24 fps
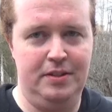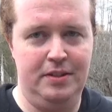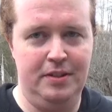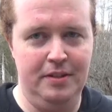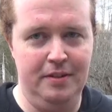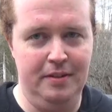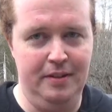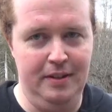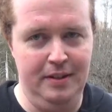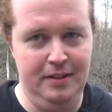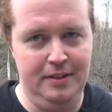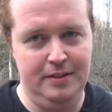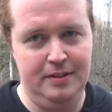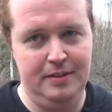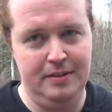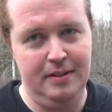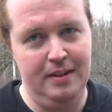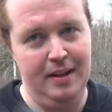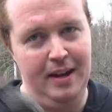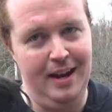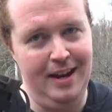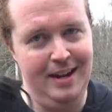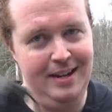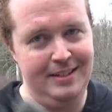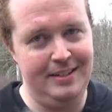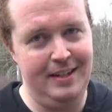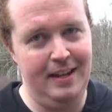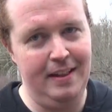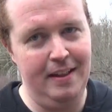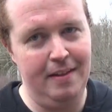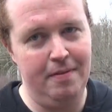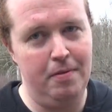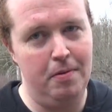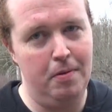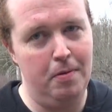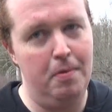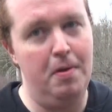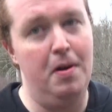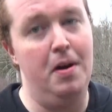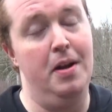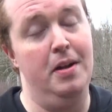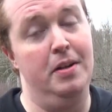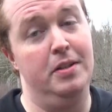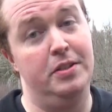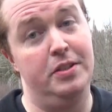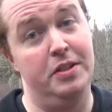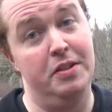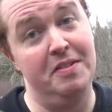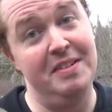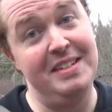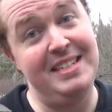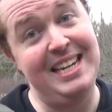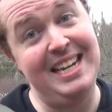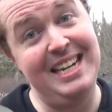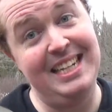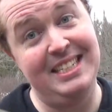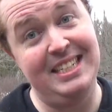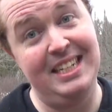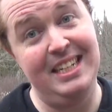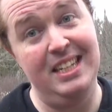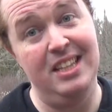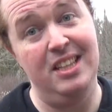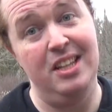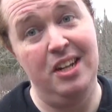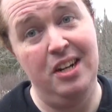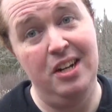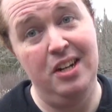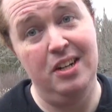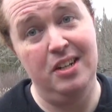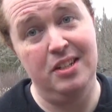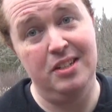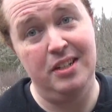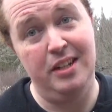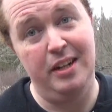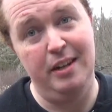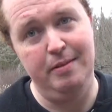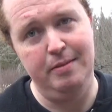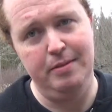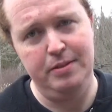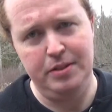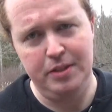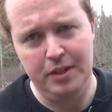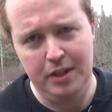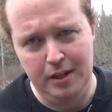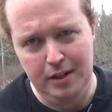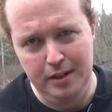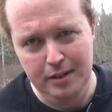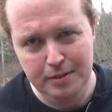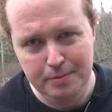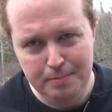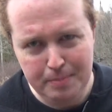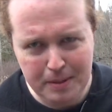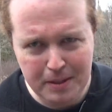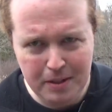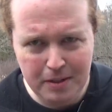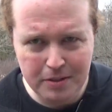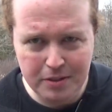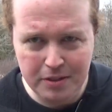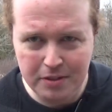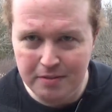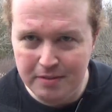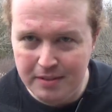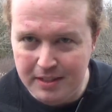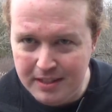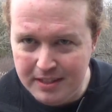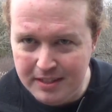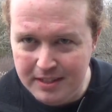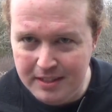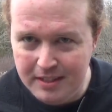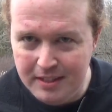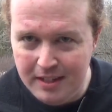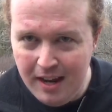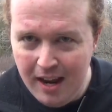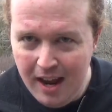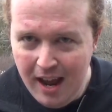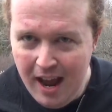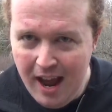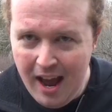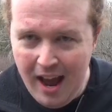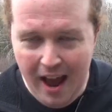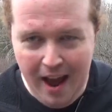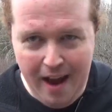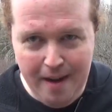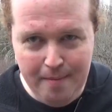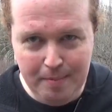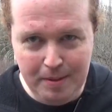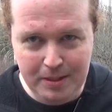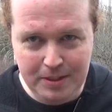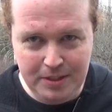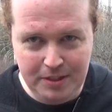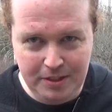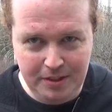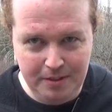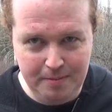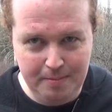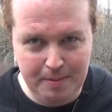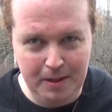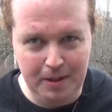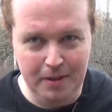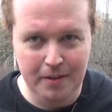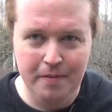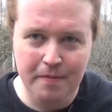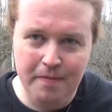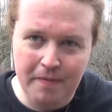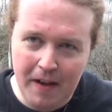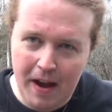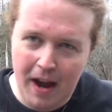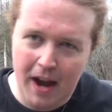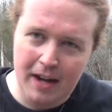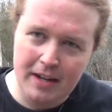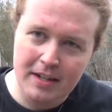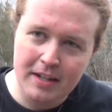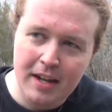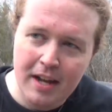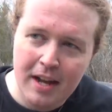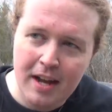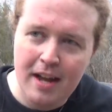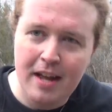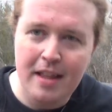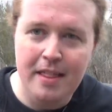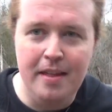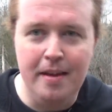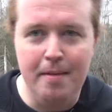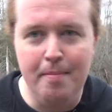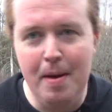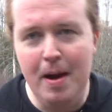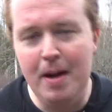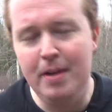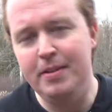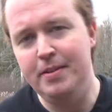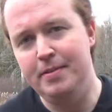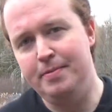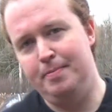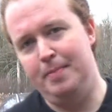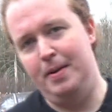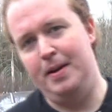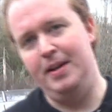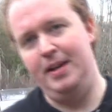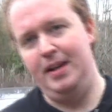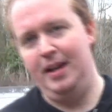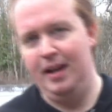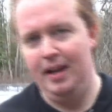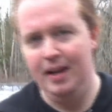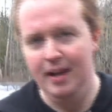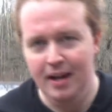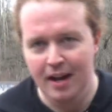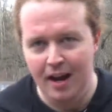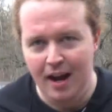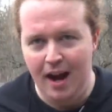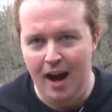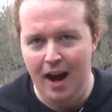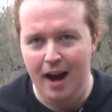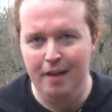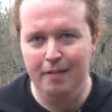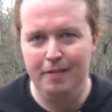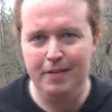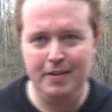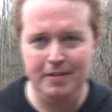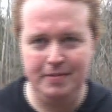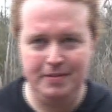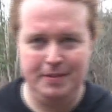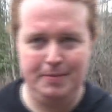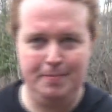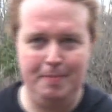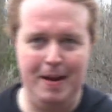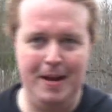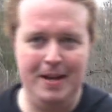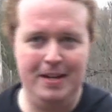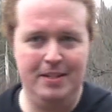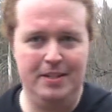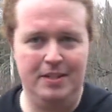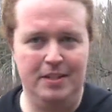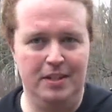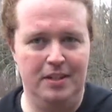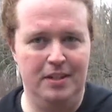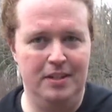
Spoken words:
to this. It is a level 1, so it takes a long time to charge. But also, it doesn't add much to your bill. In fact, the amount of money I would have spent